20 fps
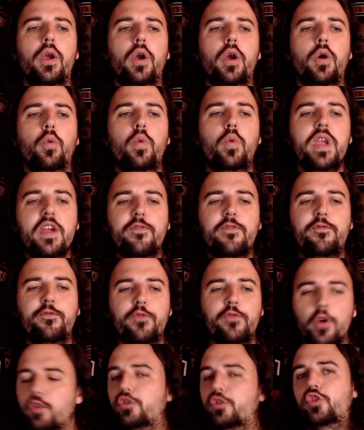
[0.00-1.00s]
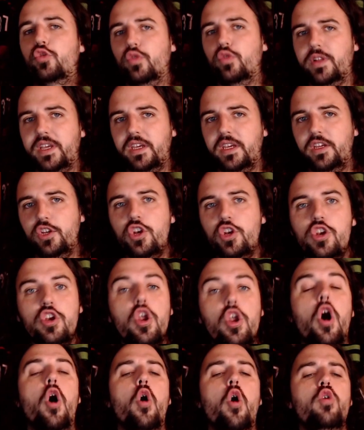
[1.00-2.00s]
We have virtually
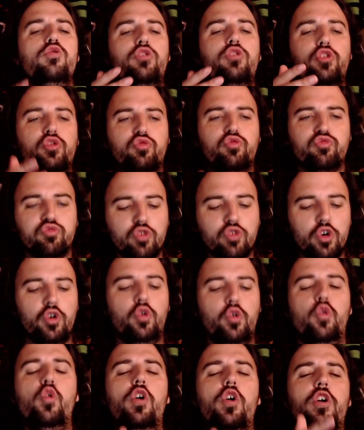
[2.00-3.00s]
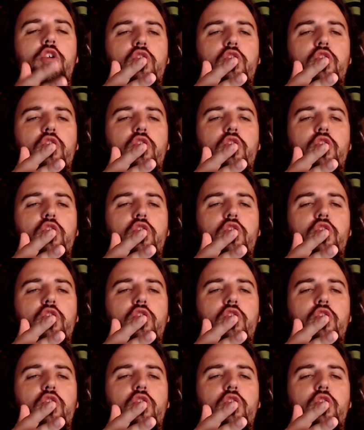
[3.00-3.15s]
no true